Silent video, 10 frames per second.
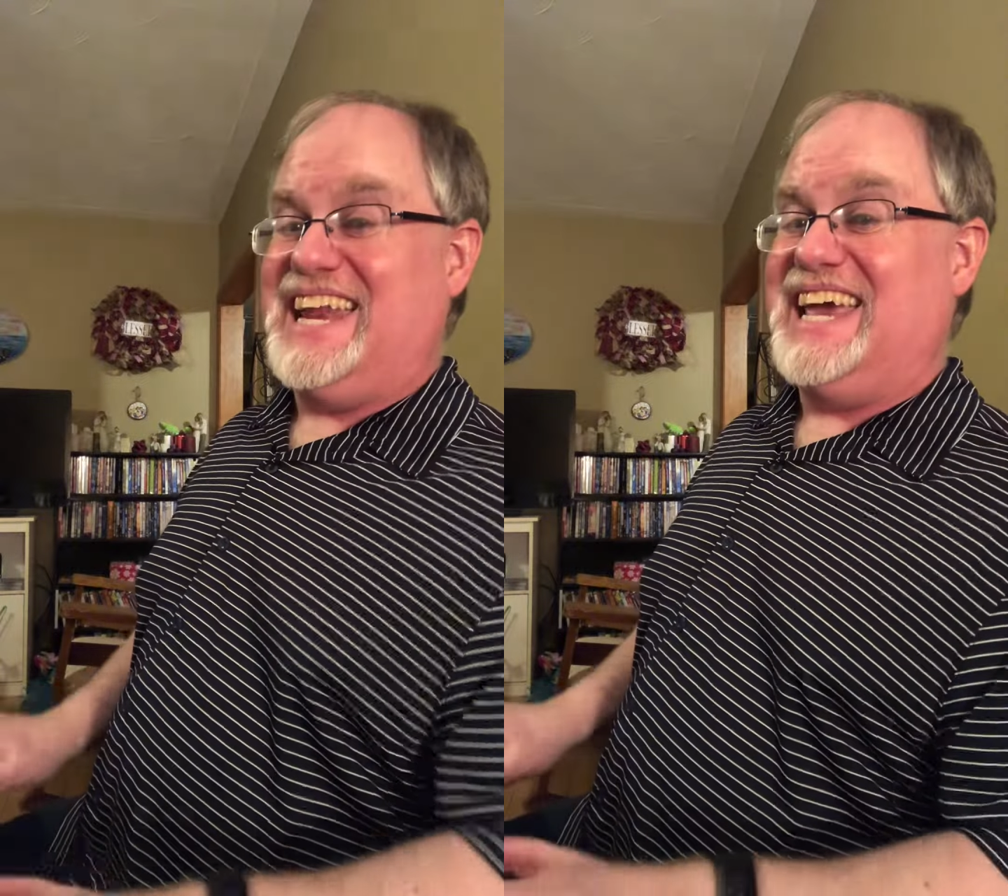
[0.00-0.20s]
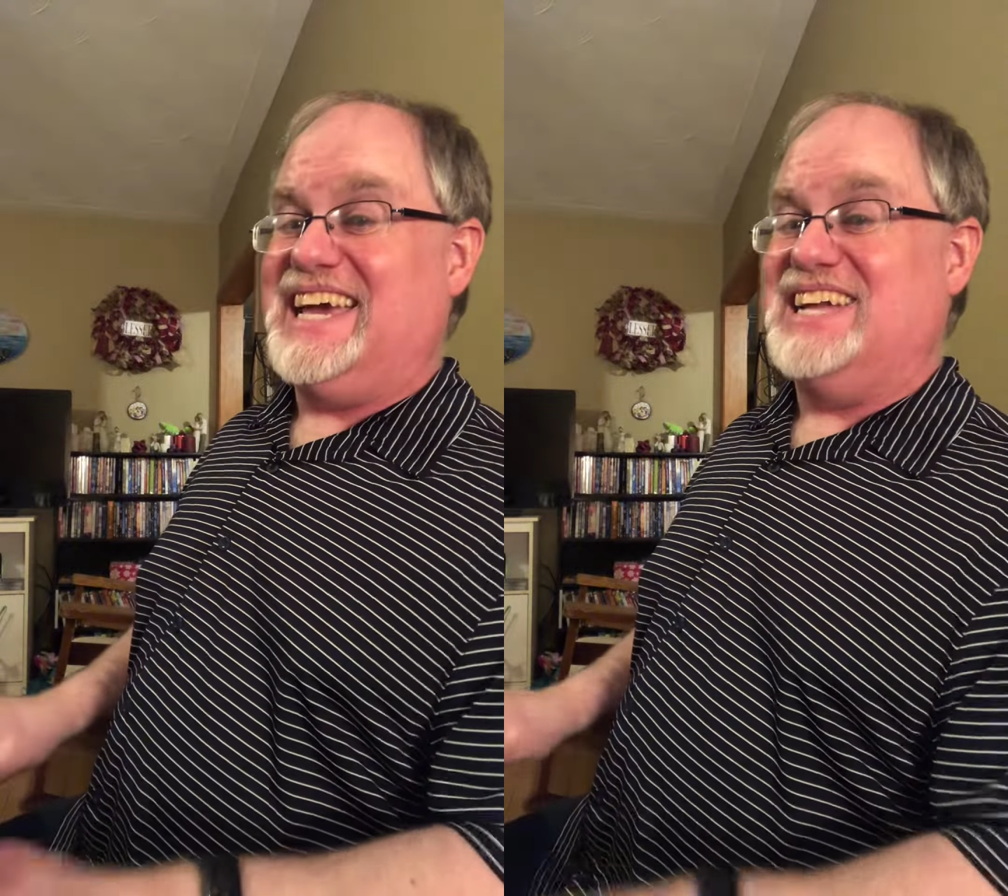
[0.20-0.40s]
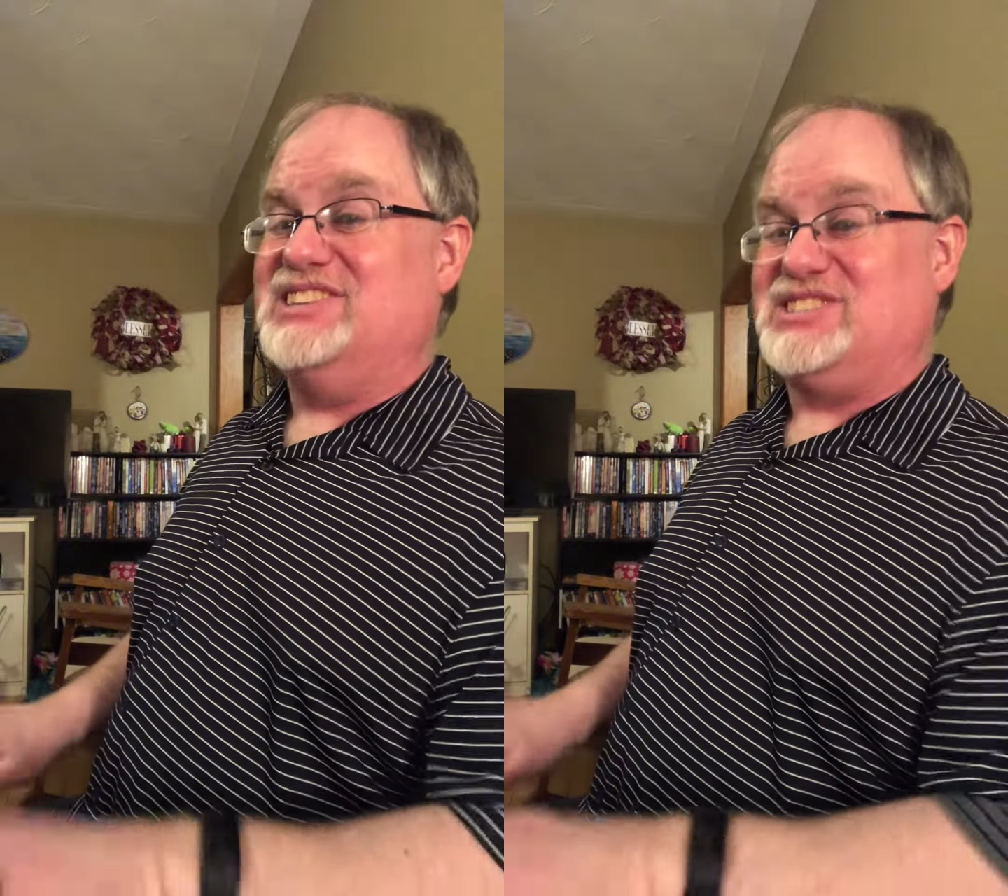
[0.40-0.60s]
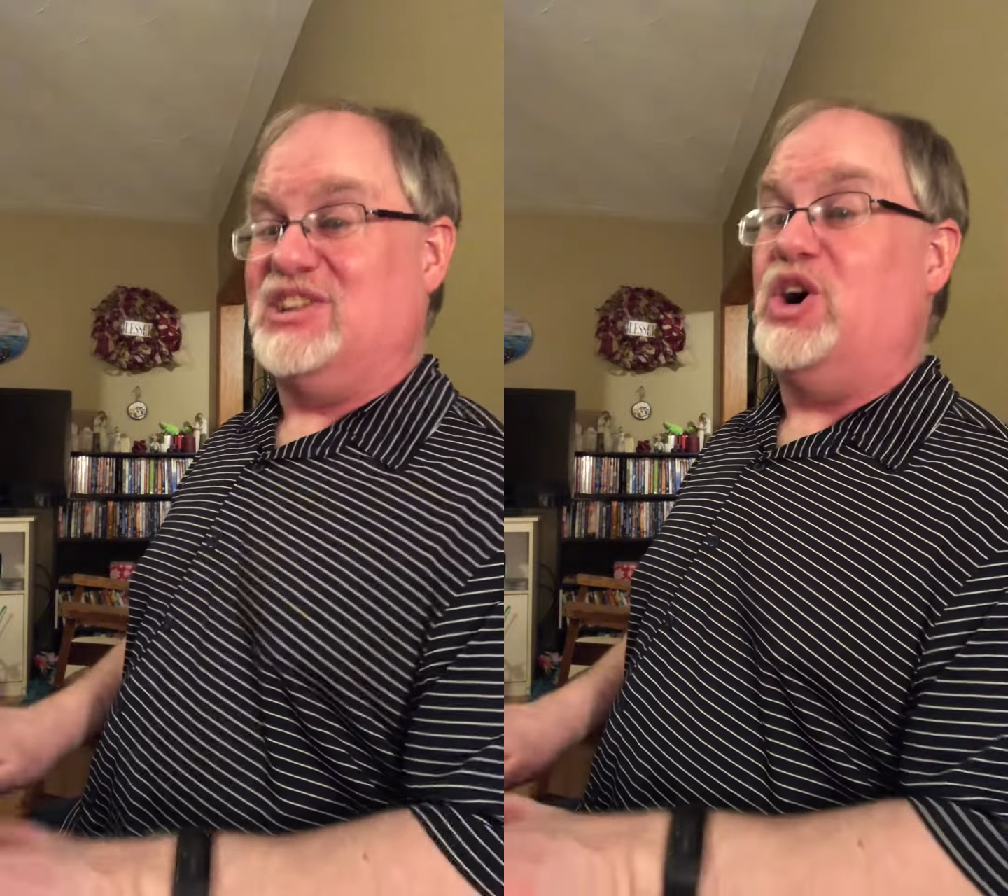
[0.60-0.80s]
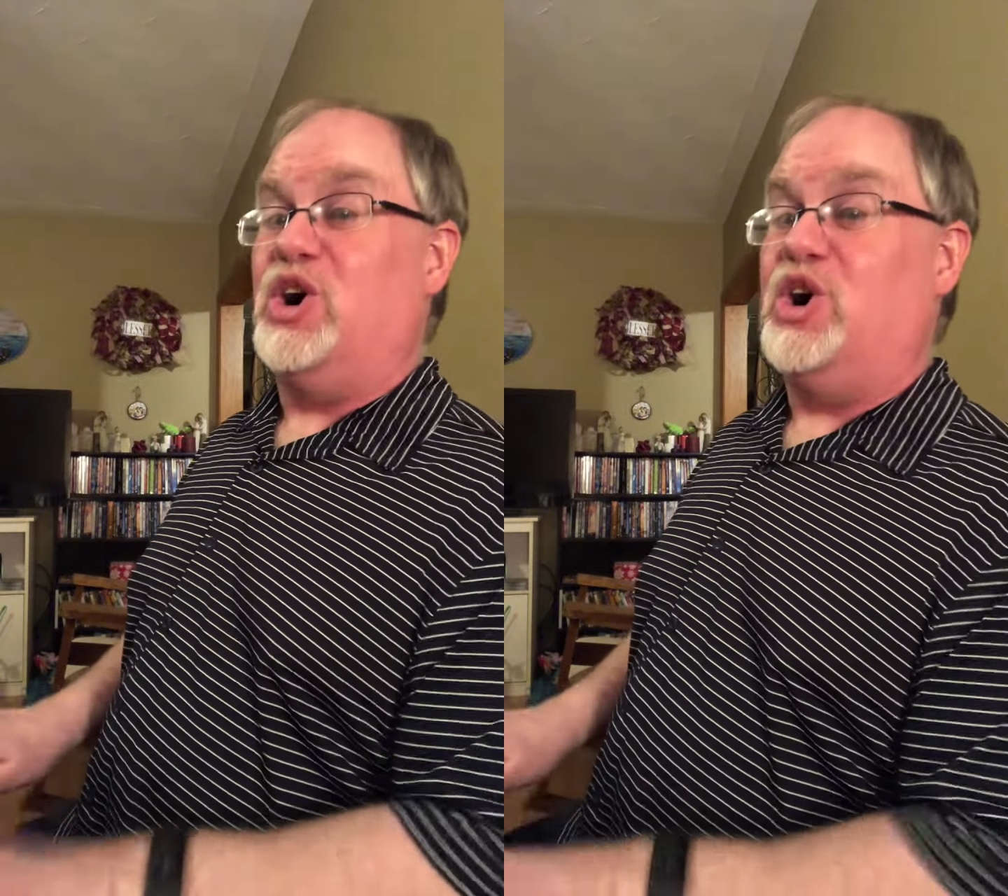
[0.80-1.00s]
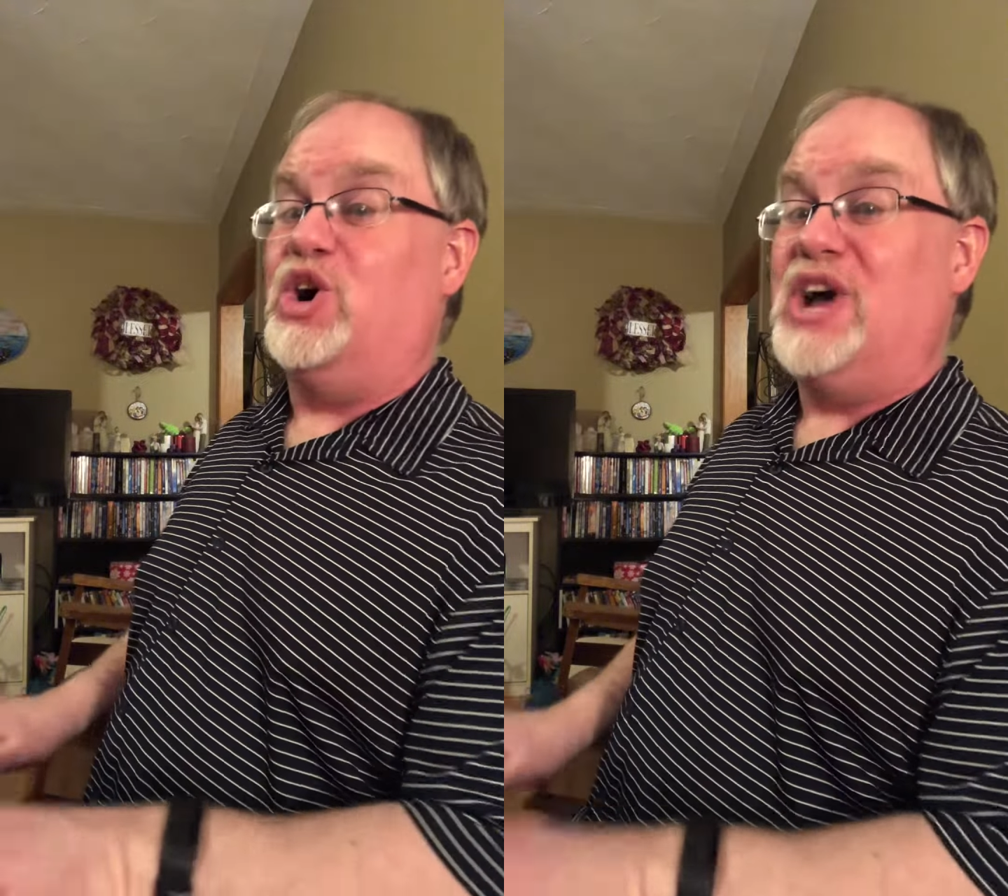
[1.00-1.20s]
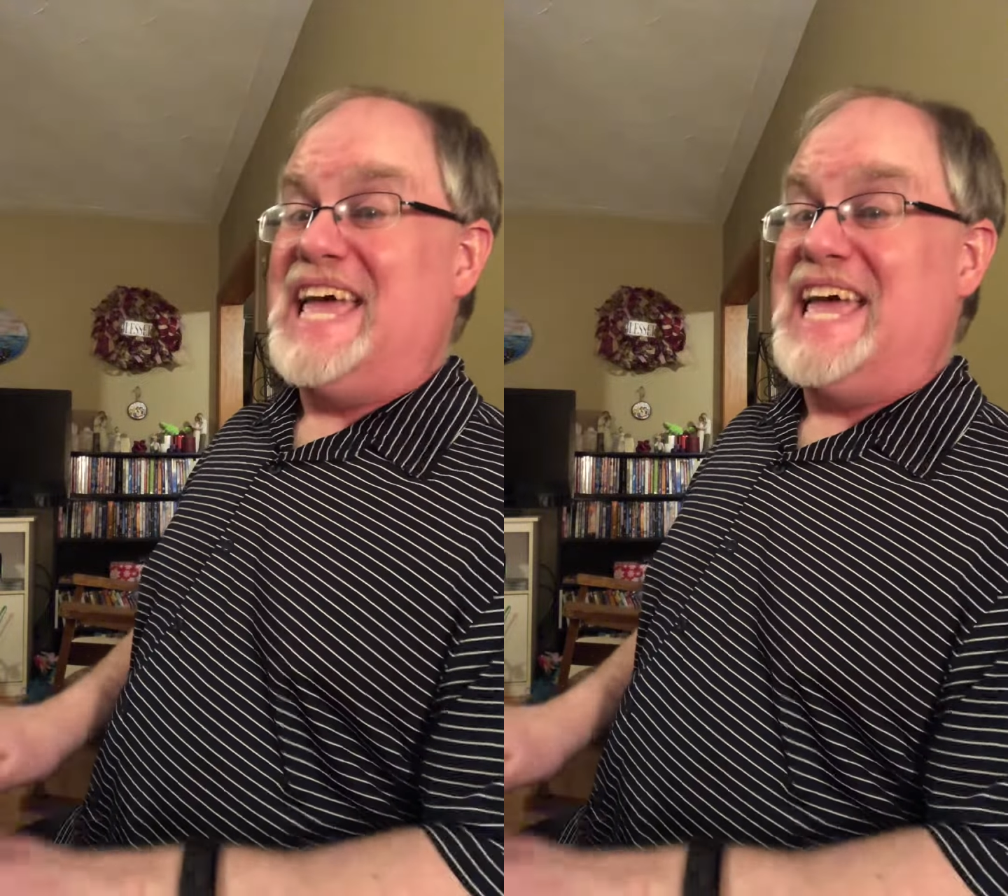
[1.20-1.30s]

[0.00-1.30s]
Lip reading: in the snow